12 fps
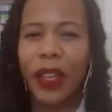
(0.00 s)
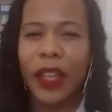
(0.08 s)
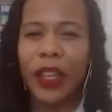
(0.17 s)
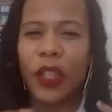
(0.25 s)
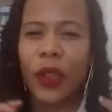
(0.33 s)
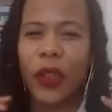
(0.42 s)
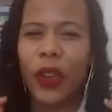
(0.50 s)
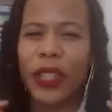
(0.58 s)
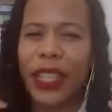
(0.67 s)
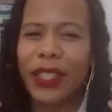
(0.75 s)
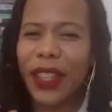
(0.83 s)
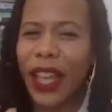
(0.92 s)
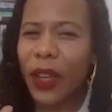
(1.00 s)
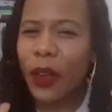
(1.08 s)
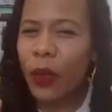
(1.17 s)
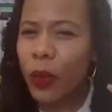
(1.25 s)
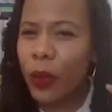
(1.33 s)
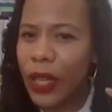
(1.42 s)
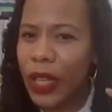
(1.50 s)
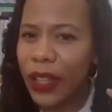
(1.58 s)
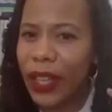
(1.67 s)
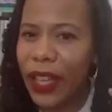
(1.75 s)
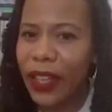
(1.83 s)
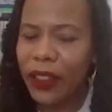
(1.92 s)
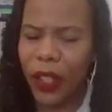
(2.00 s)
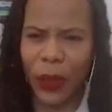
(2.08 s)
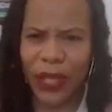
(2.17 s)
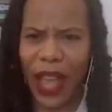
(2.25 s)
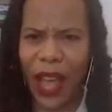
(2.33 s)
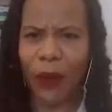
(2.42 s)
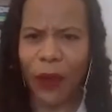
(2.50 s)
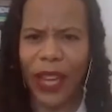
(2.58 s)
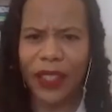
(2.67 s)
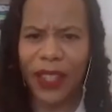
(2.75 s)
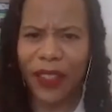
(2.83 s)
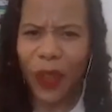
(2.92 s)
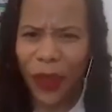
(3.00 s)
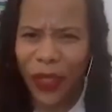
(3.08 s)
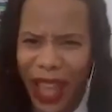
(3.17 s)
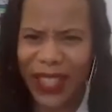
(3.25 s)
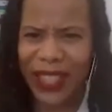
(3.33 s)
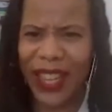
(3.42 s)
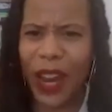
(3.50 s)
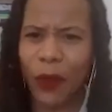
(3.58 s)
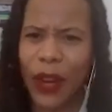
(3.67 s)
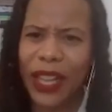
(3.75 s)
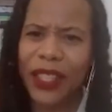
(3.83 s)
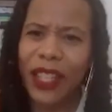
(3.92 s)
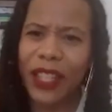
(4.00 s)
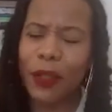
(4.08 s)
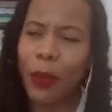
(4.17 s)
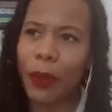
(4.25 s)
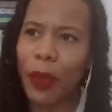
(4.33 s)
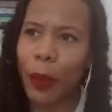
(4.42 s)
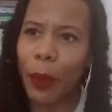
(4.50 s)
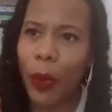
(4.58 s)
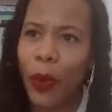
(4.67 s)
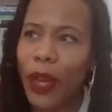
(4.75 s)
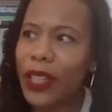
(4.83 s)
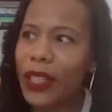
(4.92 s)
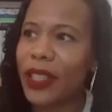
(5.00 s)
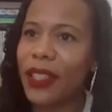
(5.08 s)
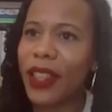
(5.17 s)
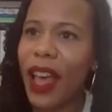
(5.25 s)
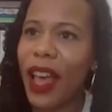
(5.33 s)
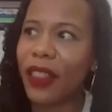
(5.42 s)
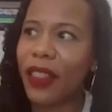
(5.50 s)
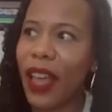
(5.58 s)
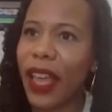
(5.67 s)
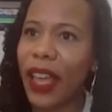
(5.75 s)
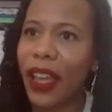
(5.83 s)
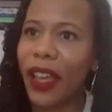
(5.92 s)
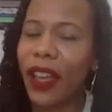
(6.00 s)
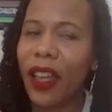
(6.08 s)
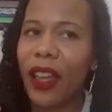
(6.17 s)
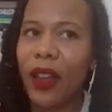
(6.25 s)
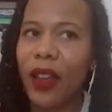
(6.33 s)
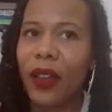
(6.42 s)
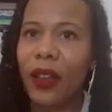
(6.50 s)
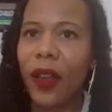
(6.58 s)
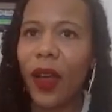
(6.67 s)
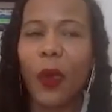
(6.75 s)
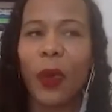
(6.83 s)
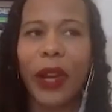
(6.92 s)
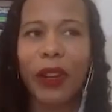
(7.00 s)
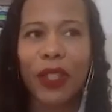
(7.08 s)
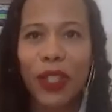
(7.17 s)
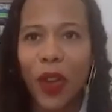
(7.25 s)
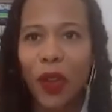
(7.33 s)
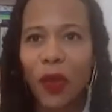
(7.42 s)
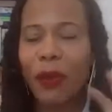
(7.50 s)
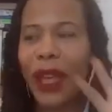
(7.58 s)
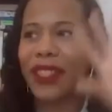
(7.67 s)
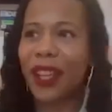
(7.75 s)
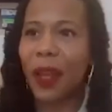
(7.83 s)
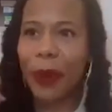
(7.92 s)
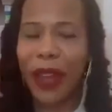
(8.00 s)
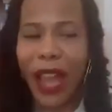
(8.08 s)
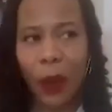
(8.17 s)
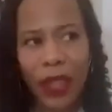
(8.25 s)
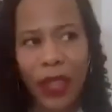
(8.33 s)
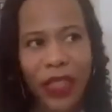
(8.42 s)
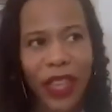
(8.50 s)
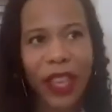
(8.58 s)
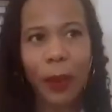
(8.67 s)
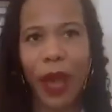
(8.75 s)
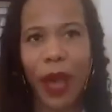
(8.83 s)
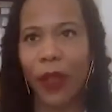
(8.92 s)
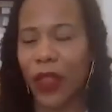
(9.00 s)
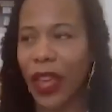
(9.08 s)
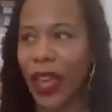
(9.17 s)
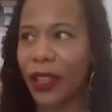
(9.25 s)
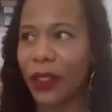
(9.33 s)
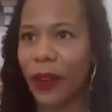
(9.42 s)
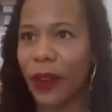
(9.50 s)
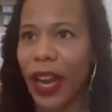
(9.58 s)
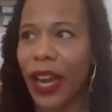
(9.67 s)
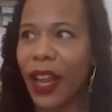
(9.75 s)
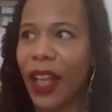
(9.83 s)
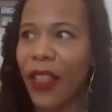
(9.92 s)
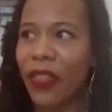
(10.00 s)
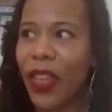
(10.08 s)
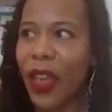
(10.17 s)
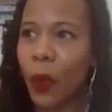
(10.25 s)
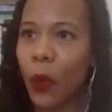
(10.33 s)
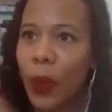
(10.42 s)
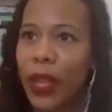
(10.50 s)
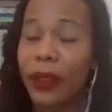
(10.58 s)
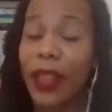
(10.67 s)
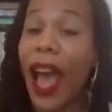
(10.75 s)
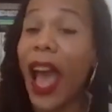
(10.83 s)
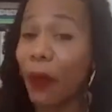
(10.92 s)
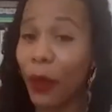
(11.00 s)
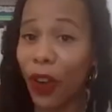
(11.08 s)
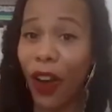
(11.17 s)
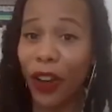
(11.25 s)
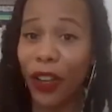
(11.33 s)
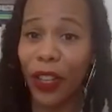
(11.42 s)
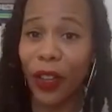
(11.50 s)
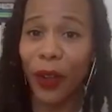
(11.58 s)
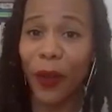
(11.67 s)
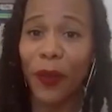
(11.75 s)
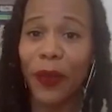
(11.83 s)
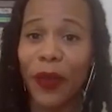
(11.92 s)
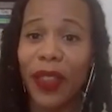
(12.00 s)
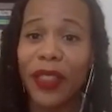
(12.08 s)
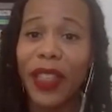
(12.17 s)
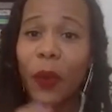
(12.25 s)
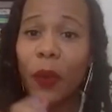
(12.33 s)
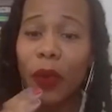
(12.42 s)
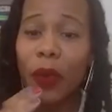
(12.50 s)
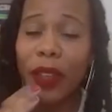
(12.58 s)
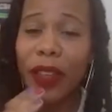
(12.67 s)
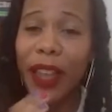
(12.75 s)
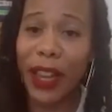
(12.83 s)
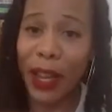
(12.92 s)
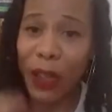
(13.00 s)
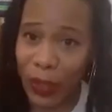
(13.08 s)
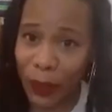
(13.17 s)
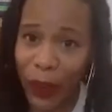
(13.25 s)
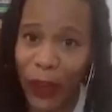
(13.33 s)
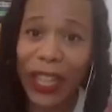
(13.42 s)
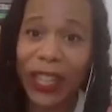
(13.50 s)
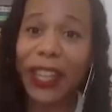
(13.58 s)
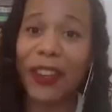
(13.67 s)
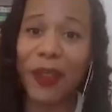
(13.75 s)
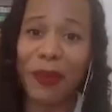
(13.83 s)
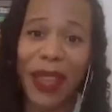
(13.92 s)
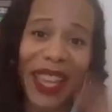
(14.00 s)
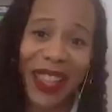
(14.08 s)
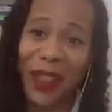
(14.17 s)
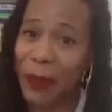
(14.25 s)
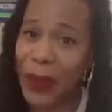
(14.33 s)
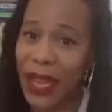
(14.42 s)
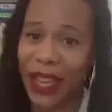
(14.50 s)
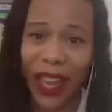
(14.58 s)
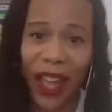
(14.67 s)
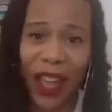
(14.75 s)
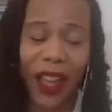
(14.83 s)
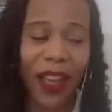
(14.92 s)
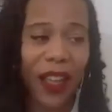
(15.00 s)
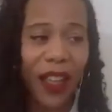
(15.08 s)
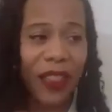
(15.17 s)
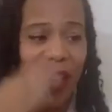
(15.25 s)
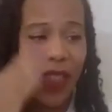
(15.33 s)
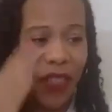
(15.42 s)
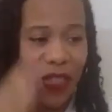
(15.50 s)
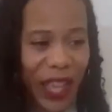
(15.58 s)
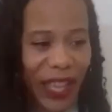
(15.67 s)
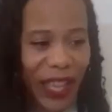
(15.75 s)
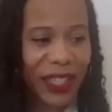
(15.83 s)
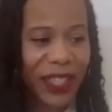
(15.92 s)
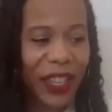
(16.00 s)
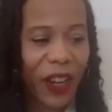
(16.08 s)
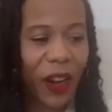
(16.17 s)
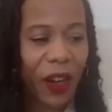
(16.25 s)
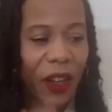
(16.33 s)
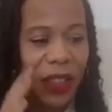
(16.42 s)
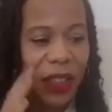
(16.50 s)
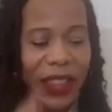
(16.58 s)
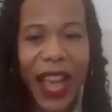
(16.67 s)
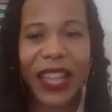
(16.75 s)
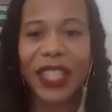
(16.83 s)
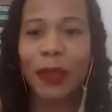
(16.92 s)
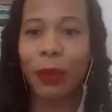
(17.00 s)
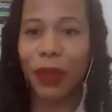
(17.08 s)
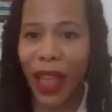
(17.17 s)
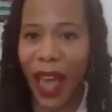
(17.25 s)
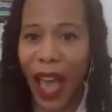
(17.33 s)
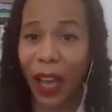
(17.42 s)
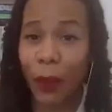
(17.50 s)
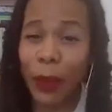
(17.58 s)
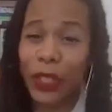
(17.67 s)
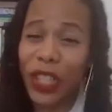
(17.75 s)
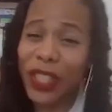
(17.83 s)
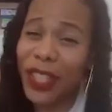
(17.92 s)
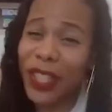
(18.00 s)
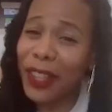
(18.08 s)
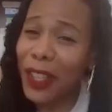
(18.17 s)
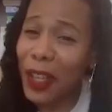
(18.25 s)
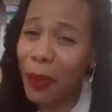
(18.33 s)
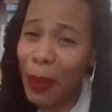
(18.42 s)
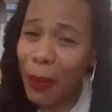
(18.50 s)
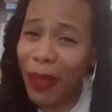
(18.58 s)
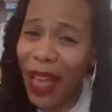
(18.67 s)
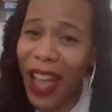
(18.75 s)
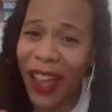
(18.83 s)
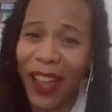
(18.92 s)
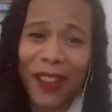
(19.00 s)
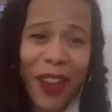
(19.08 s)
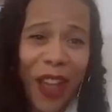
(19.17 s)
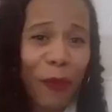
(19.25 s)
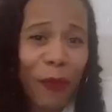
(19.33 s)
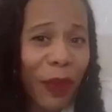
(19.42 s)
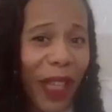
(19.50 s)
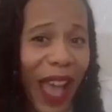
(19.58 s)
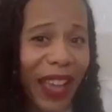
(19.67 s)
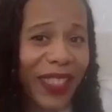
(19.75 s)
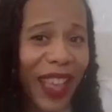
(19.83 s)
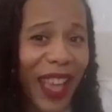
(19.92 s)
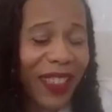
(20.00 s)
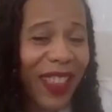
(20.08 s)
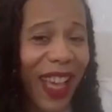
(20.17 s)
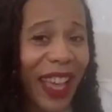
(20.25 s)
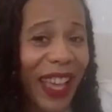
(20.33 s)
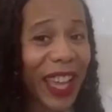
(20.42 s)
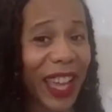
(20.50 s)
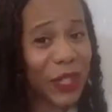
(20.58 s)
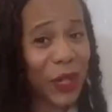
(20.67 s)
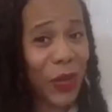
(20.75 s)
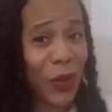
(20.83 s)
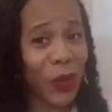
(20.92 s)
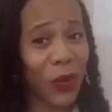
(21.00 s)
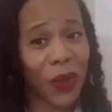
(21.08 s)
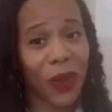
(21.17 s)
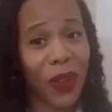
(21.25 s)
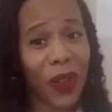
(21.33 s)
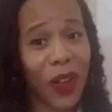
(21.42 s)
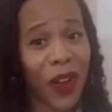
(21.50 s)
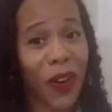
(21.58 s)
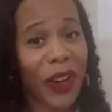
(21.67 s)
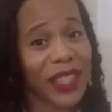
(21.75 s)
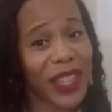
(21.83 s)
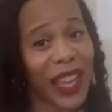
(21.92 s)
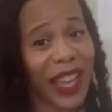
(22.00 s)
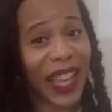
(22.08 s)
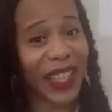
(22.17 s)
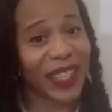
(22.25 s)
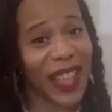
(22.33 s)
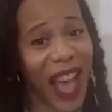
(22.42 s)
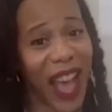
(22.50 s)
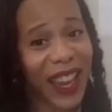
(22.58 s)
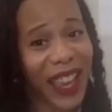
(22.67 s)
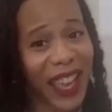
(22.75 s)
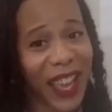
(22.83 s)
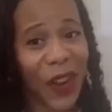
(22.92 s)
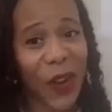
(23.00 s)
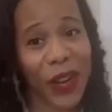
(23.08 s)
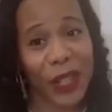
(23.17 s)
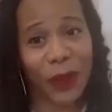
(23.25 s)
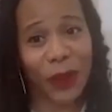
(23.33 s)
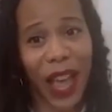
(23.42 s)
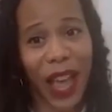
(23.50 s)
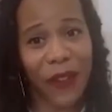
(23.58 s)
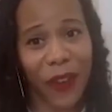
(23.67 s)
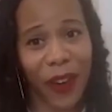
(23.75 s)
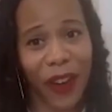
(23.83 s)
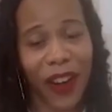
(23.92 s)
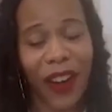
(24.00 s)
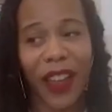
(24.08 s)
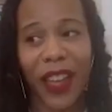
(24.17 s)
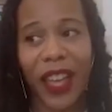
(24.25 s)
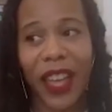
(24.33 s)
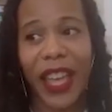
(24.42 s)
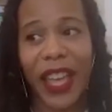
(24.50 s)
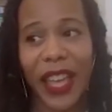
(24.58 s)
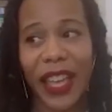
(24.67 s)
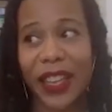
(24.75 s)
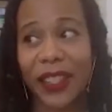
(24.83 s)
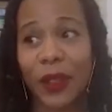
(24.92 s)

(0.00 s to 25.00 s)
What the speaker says: So there are these like really, so is that racist? No, that's not racist. But the point is that like, we're so messed up in how we think about things, right? That I would argue that, and it's very clear to me in the media, that things that are less Black, but just a little bit Black, enough Black that like it's cool or it's like exotic or it's whatever, is